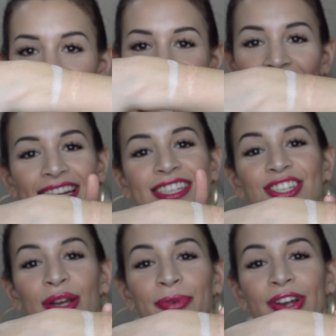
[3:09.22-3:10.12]
I said, it's
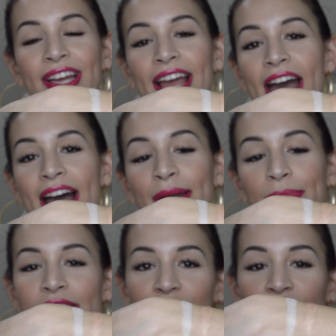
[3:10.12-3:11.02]
shimmery and
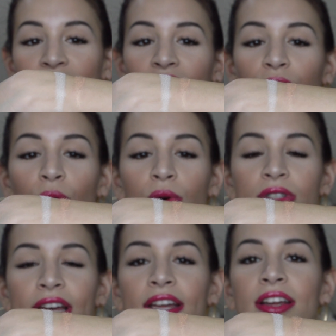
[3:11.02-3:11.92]
peachy and
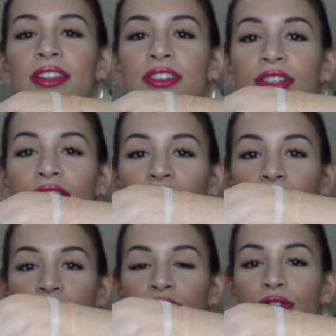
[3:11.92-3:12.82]
golden. This is going to
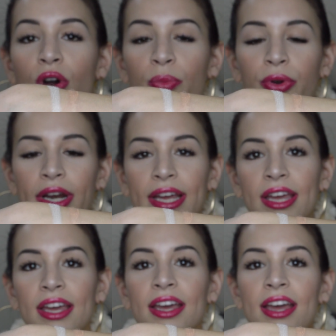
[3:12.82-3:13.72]
be so
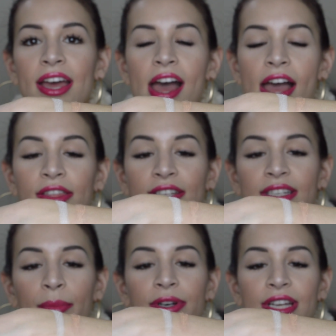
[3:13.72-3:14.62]
pretty in the
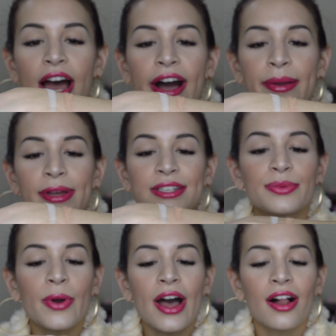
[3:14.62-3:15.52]
summertime as
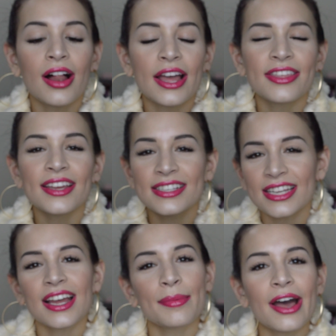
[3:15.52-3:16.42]
well. I think it
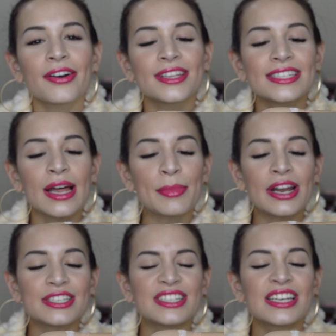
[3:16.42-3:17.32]
did come out in the summer.
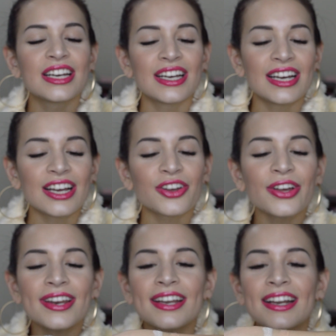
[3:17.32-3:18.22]
I just
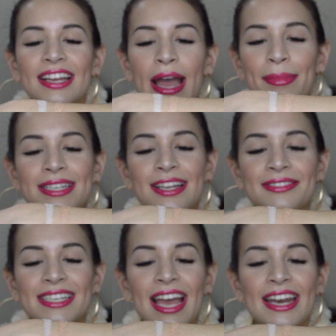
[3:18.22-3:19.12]
couldn't get myself
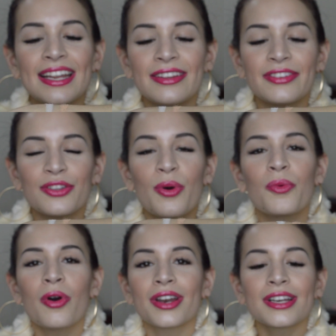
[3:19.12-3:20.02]
to get it even though I
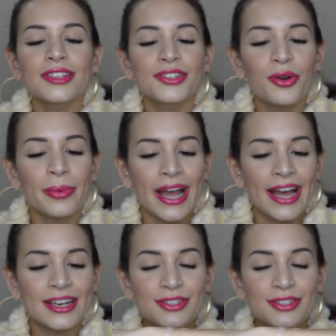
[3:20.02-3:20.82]
wanted it so bad.